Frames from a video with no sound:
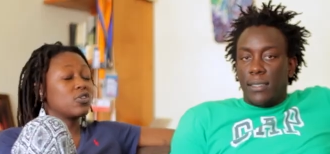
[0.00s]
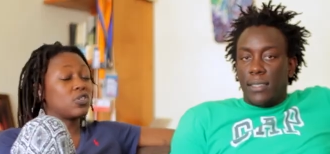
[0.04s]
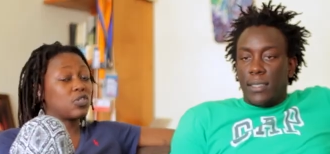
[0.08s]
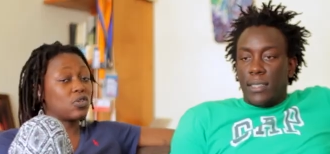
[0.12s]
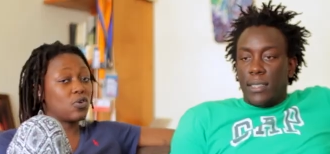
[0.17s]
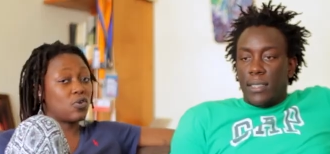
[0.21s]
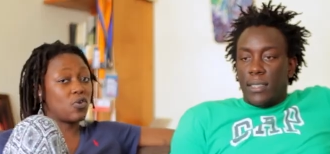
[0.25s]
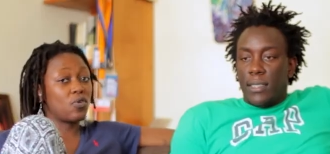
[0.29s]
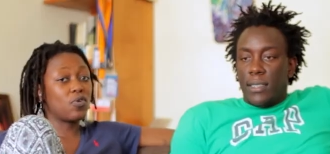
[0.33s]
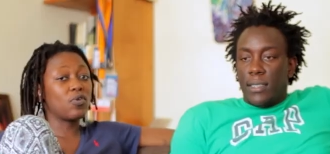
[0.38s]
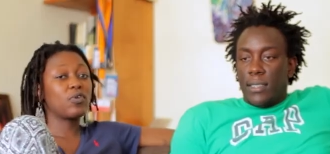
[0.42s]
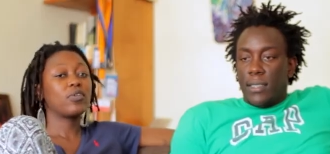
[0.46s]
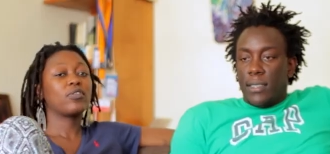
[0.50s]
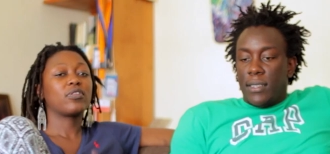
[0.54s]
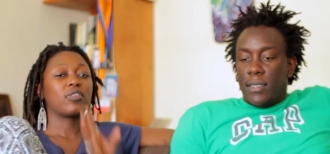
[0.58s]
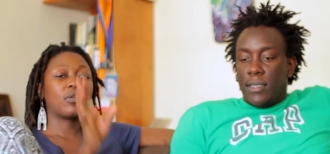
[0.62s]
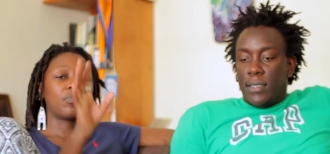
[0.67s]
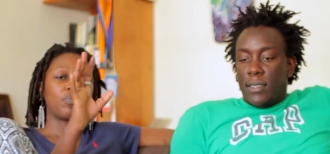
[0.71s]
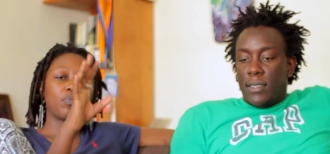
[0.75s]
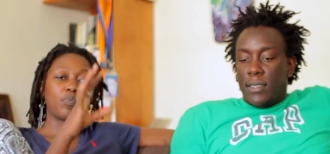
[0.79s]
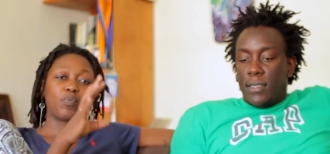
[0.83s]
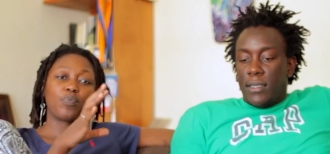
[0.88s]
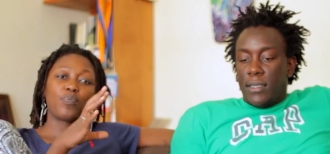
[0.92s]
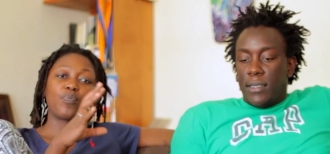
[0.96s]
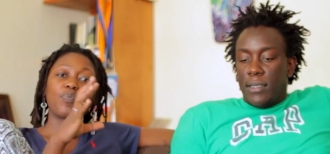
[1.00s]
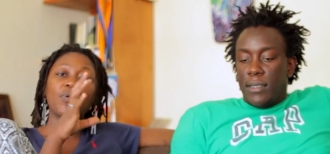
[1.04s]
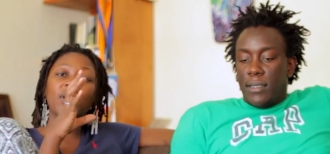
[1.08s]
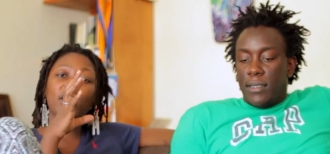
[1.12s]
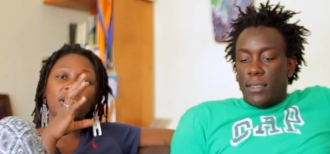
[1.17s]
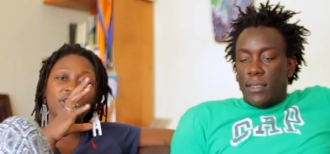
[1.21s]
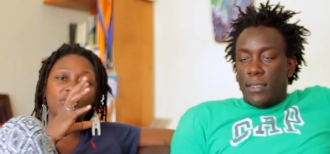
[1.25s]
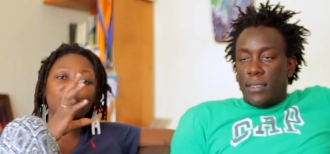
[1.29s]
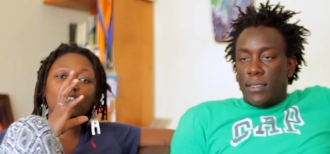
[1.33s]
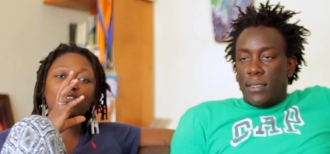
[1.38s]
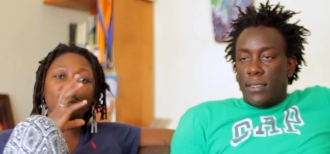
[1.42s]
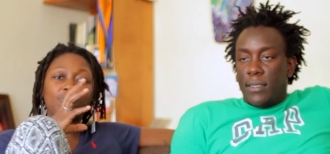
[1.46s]
Speaker 1: So the
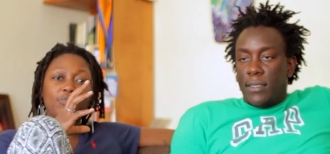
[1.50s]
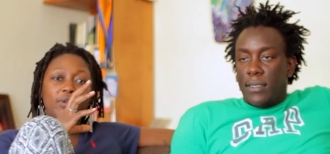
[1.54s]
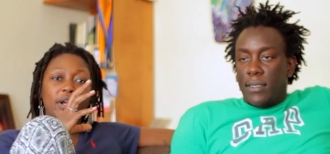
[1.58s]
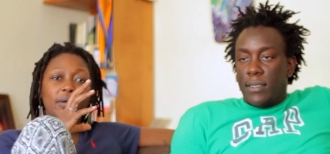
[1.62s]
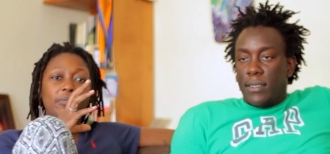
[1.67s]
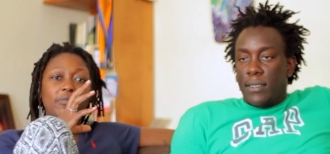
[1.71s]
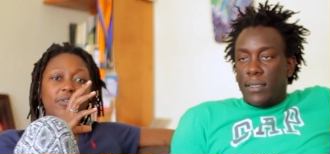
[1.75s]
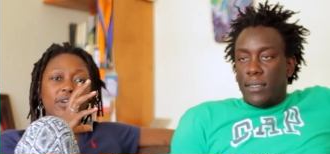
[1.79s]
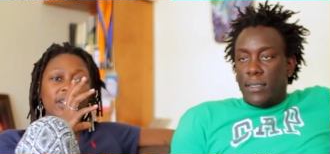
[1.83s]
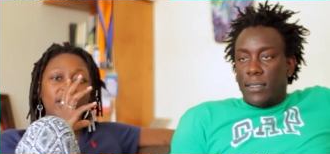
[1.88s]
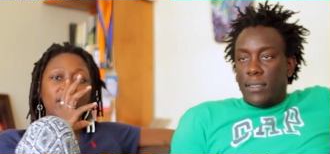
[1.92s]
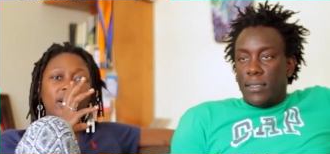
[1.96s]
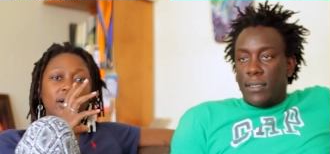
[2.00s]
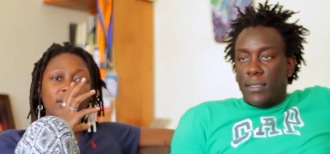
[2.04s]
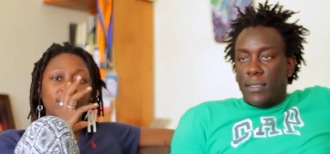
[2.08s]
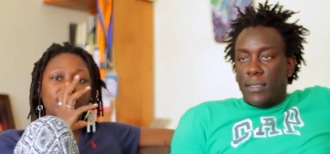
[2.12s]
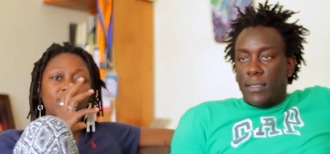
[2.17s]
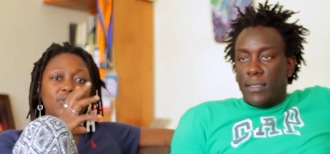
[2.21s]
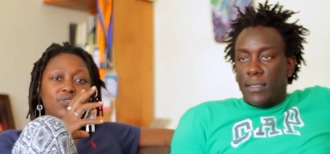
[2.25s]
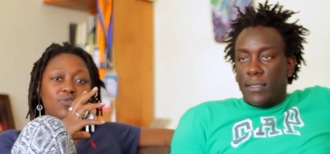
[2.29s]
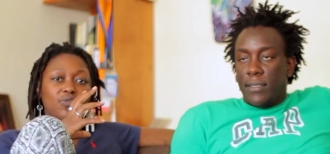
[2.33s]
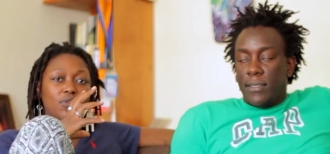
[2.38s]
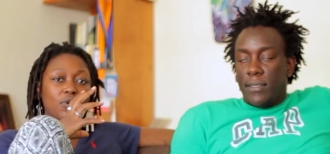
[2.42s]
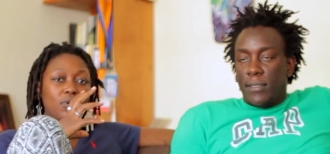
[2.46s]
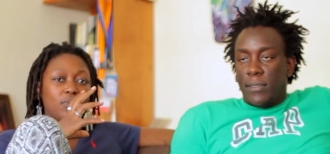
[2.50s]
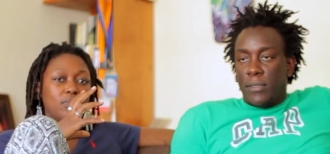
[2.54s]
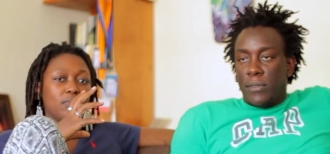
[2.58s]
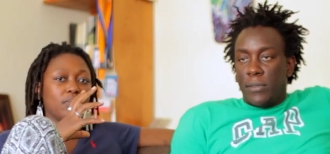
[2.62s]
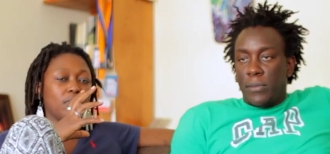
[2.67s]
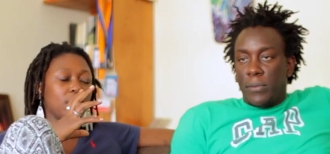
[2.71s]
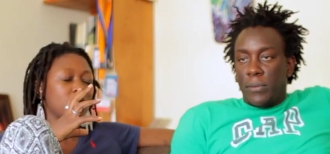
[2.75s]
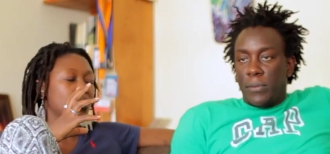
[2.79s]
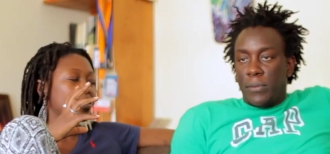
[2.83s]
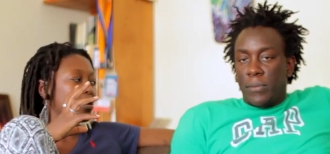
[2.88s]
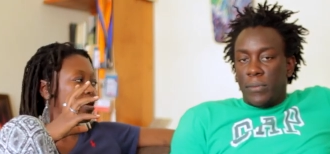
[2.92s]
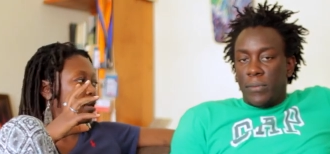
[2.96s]
culture of bribery comes from,
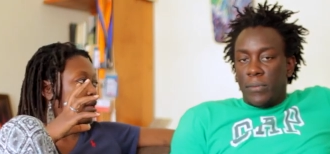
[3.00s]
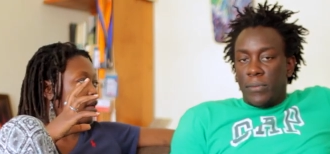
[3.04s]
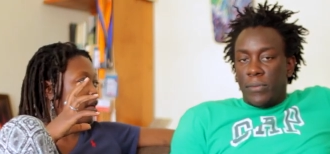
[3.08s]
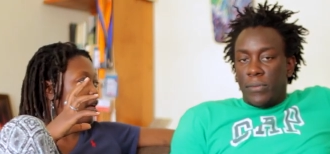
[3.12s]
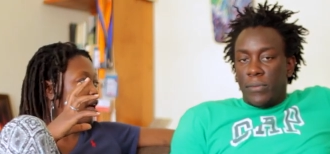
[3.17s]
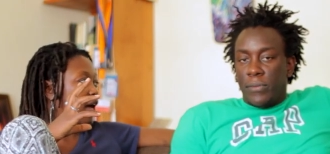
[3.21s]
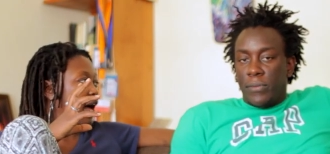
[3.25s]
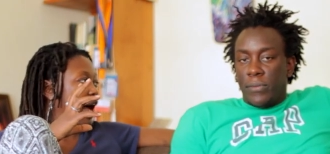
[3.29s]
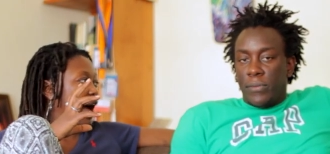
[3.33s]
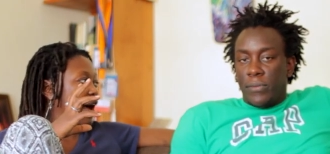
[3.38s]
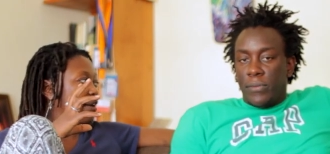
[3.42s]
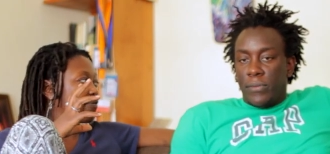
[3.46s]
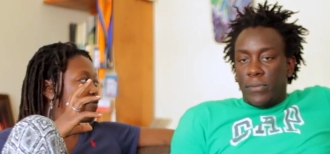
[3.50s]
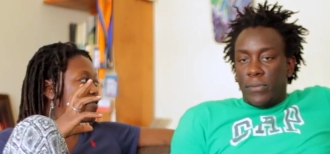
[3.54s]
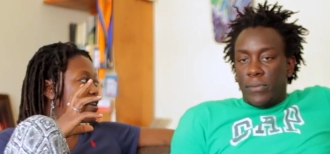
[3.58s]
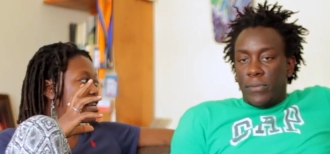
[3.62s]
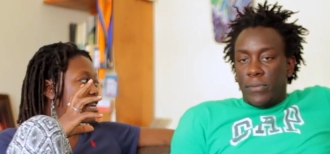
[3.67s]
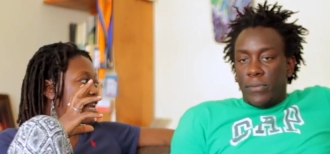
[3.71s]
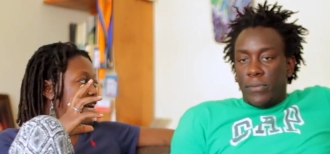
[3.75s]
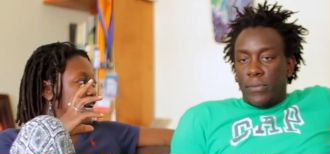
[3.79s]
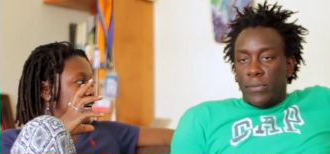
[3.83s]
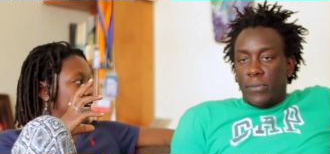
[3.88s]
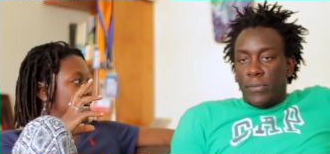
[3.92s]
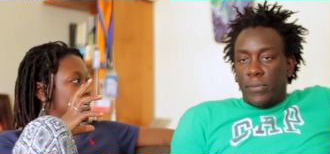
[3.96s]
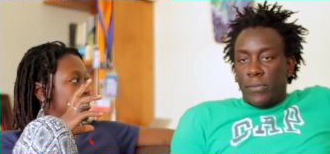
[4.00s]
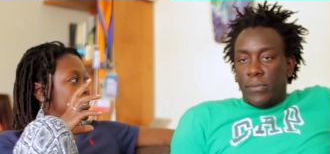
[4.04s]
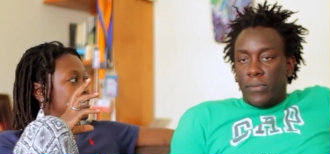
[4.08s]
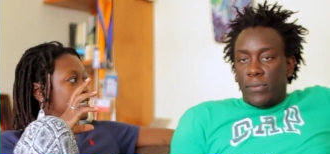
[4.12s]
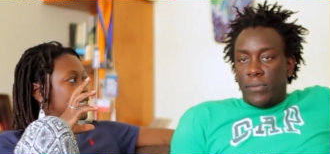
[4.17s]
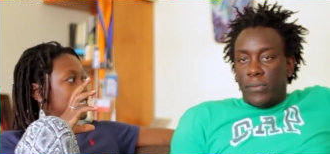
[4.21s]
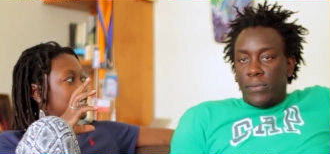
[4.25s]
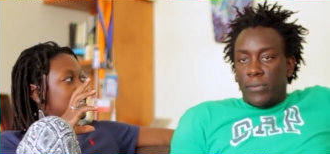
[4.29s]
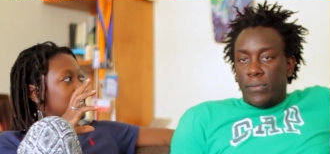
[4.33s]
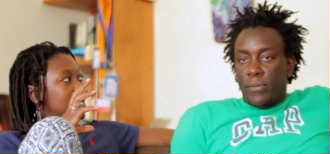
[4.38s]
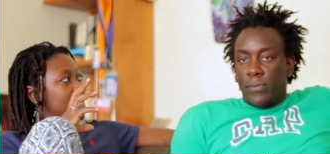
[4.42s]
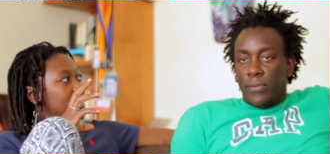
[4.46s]
I feel like, a
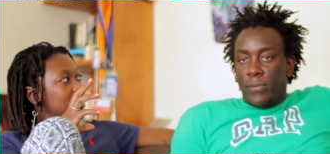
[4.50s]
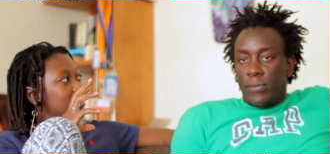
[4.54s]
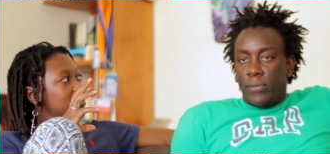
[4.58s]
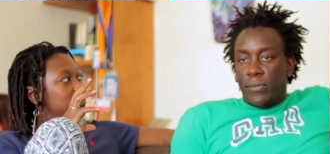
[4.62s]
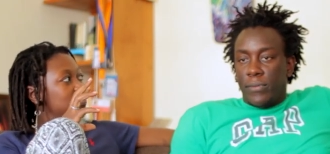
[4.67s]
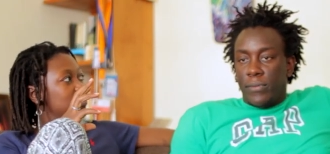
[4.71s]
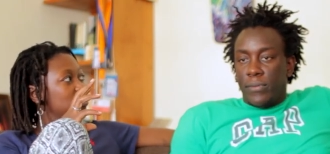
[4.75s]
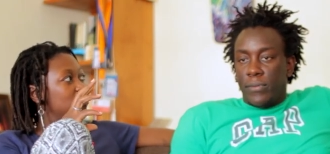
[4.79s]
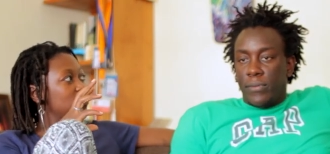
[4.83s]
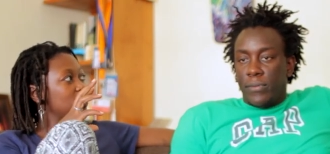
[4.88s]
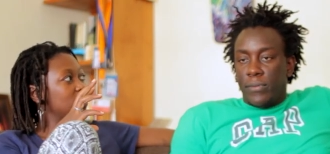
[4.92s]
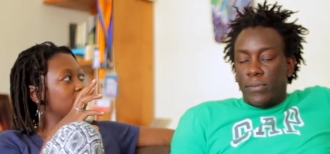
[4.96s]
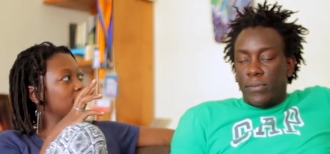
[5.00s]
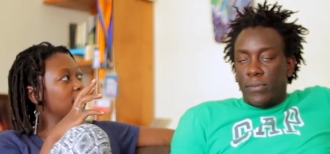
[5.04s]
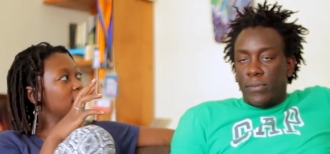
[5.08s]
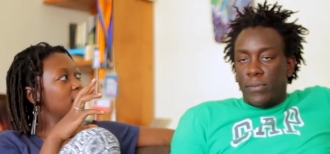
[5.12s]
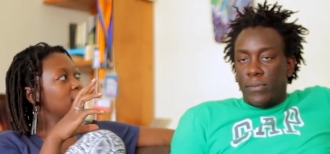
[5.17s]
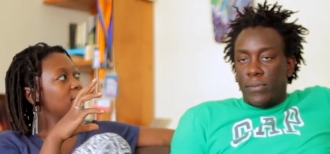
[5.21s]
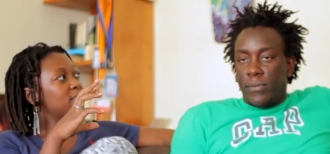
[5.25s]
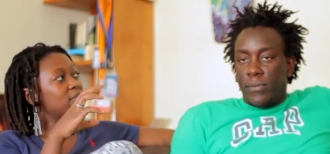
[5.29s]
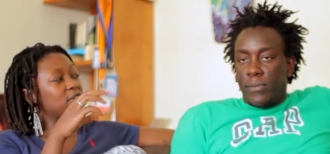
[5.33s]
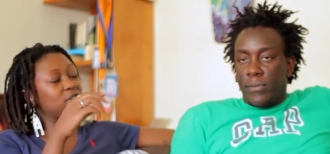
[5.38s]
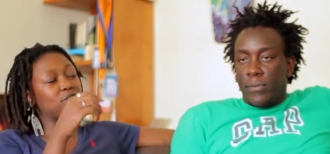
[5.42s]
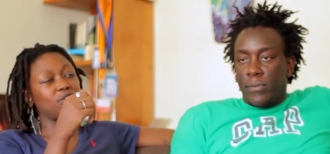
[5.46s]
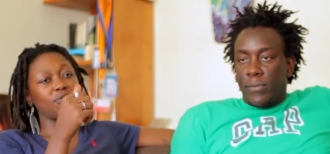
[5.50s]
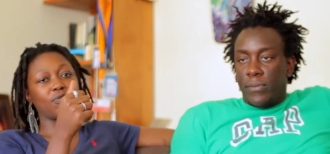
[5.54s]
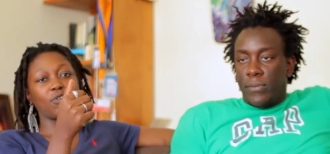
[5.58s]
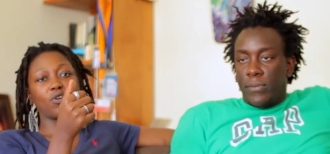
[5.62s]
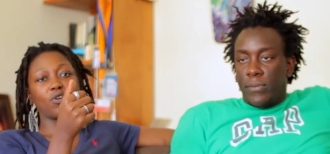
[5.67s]
disconnect between, first of